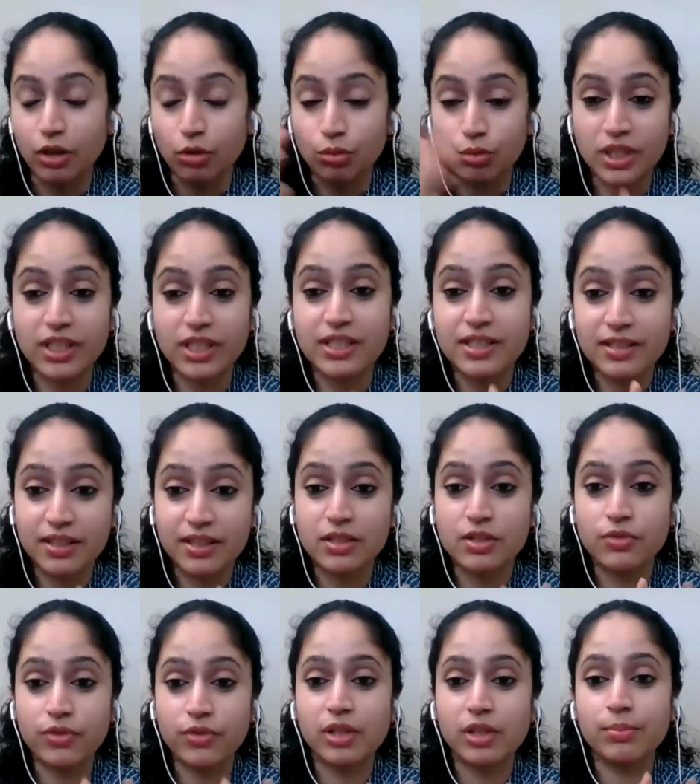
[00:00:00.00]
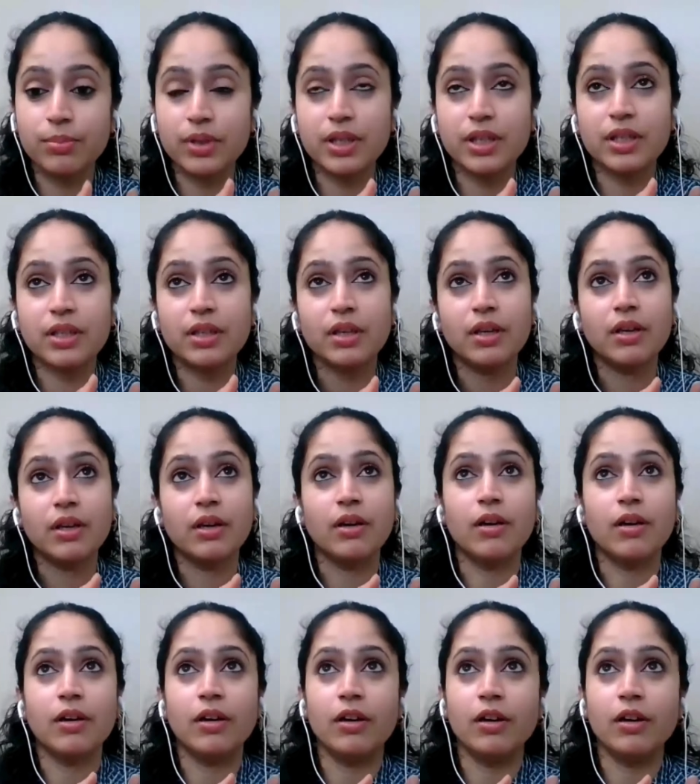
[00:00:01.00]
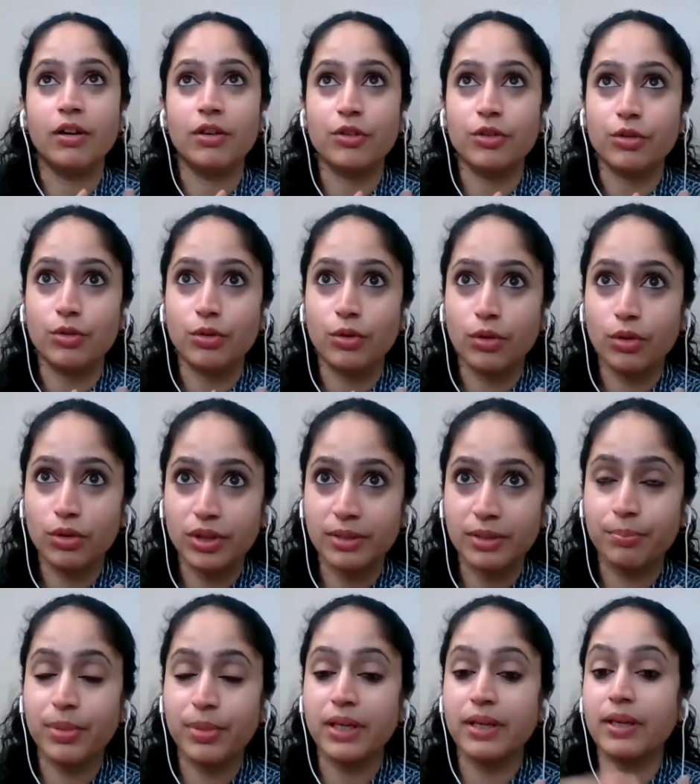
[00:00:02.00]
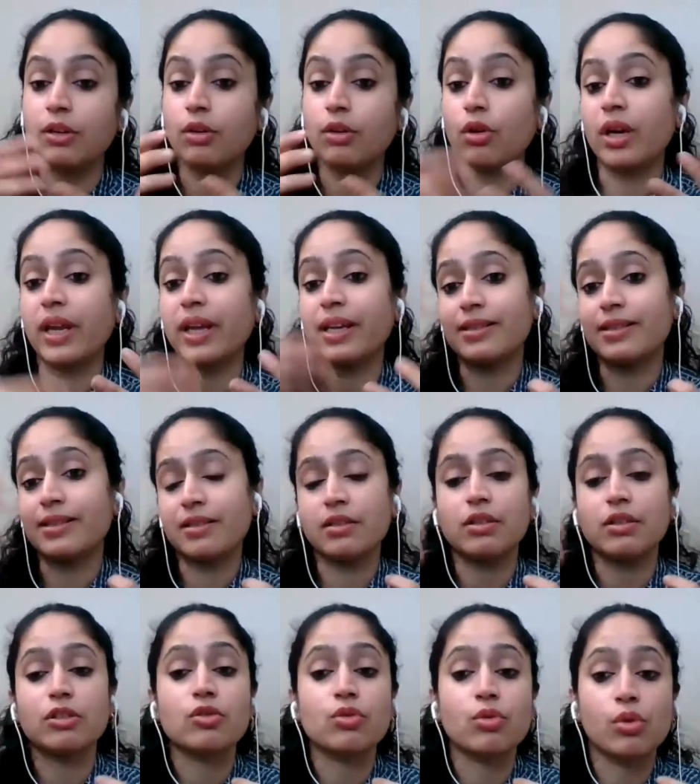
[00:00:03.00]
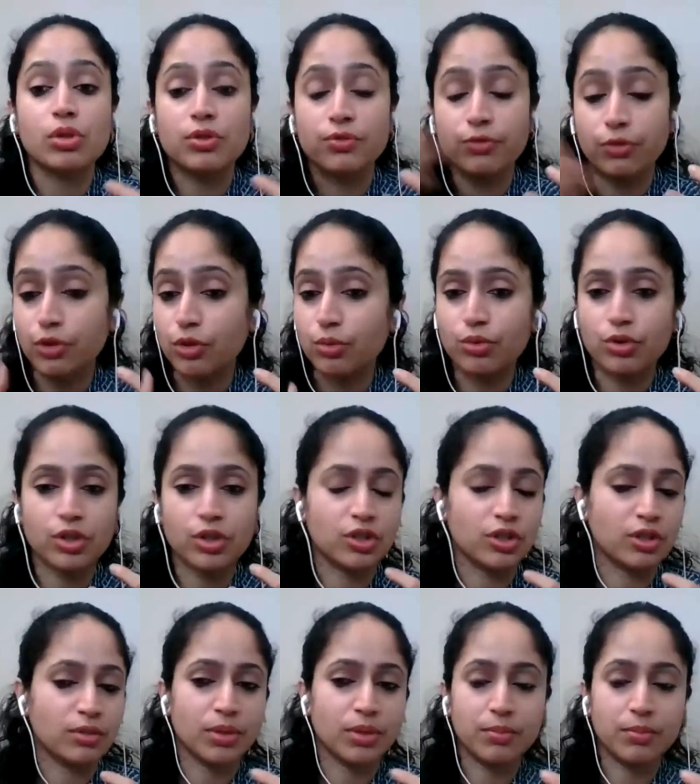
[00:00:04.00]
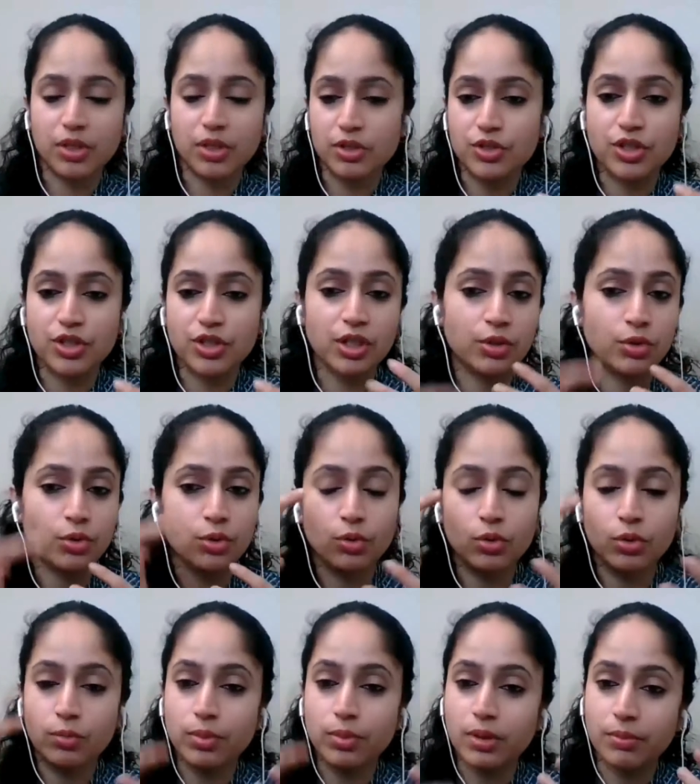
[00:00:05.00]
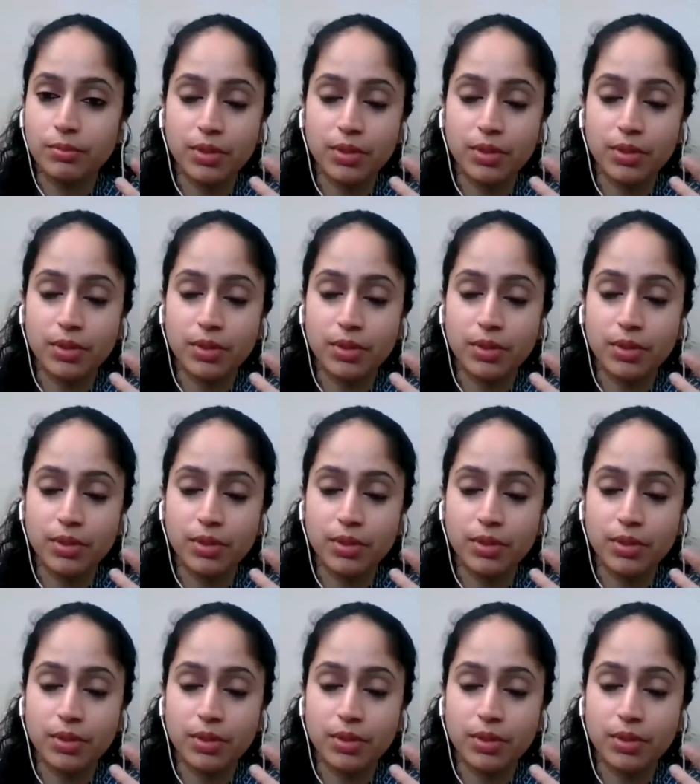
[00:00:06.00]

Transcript: Now, these kids will be you know, dependent on external source for nutrition, maybe a GI tube,